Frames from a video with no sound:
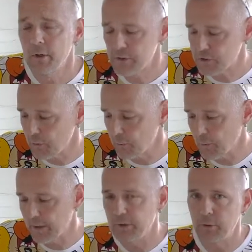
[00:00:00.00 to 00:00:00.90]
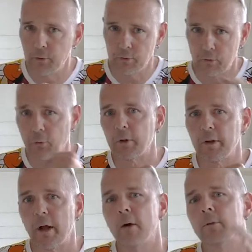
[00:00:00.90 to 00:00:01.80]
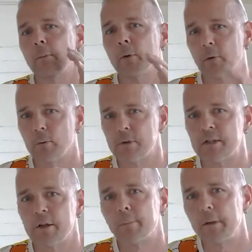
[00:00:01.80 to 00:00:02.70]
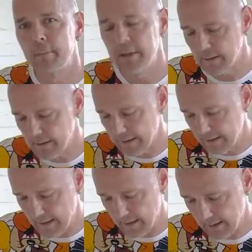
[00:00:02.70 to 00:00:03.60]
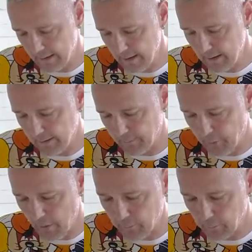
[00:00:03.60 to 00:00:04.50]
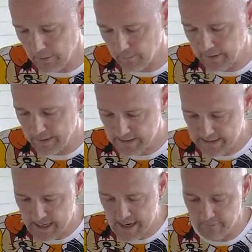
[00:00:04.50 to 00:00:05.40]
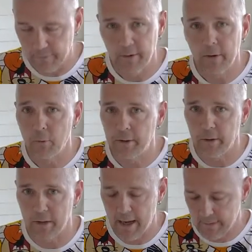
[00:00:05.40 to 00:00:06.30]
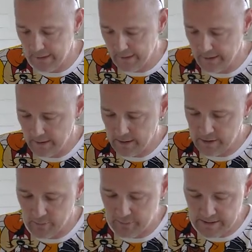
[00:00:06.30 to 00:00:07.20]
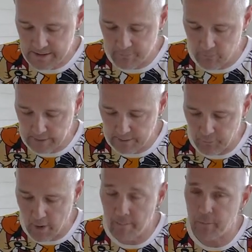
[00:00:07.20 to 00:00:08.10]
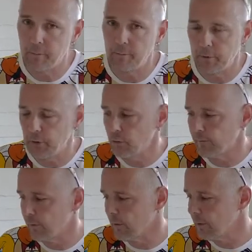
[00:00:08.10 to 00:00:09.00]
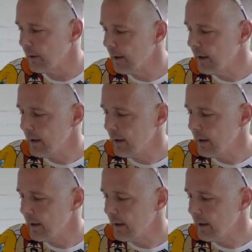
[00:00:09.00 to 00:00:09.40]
So when you throttle down, the motor will stop immediately and the prop will be saved when you're landing. So it's folding prop, beautiful.